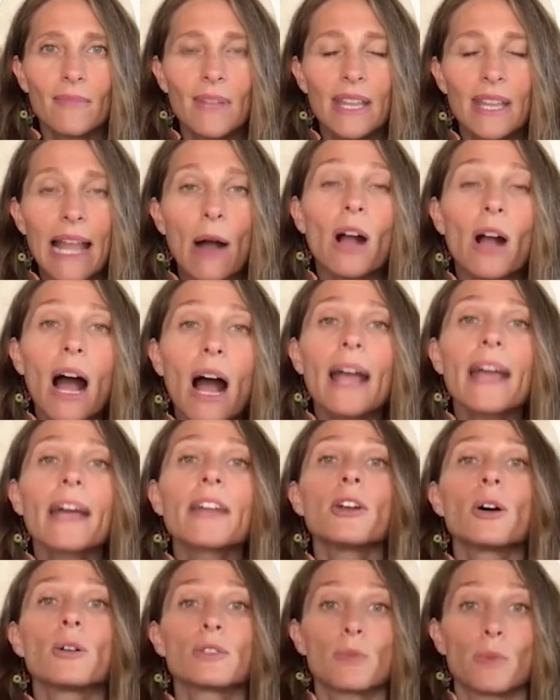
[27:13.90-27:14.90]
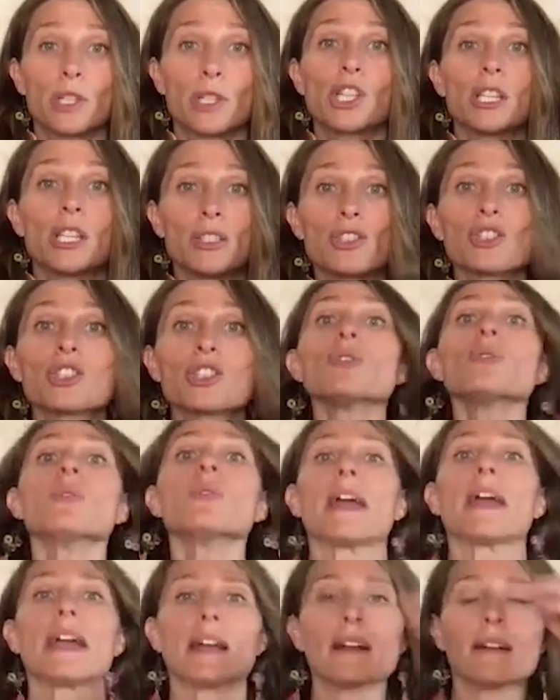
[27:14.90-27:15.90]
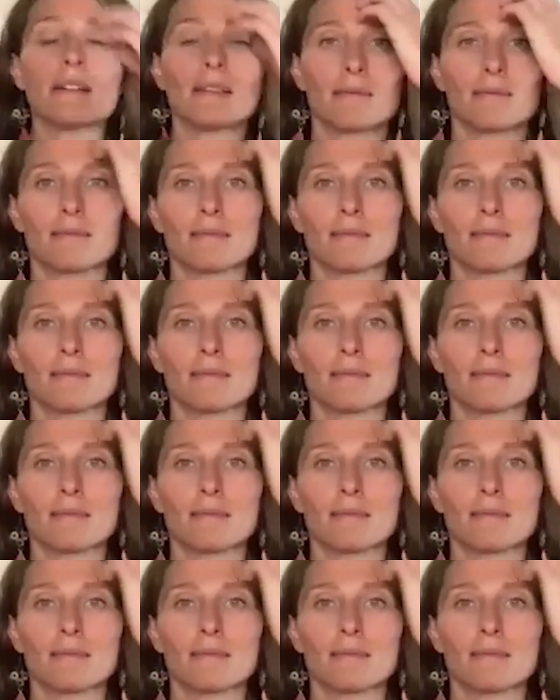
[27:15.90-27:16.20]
Now, Gaia knows what she's doing.